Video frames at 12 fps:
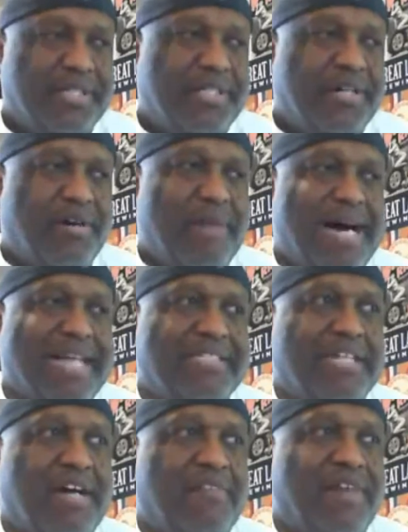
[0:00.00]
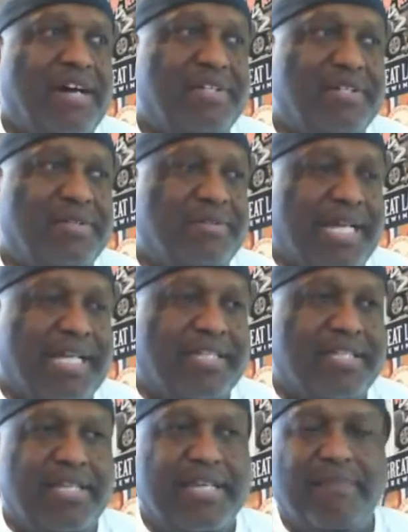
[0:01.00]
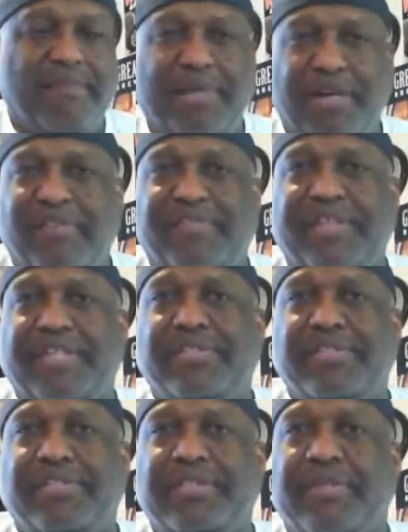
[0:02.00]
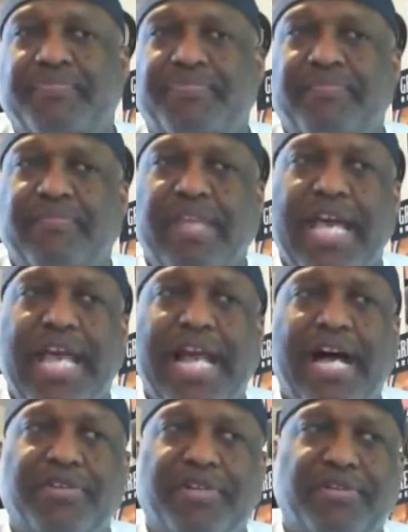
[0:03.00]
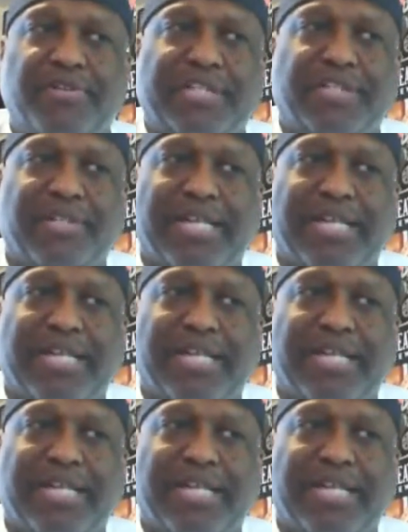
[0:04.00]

on my stuff, I'll do like the beer reviews. And I'll do like, I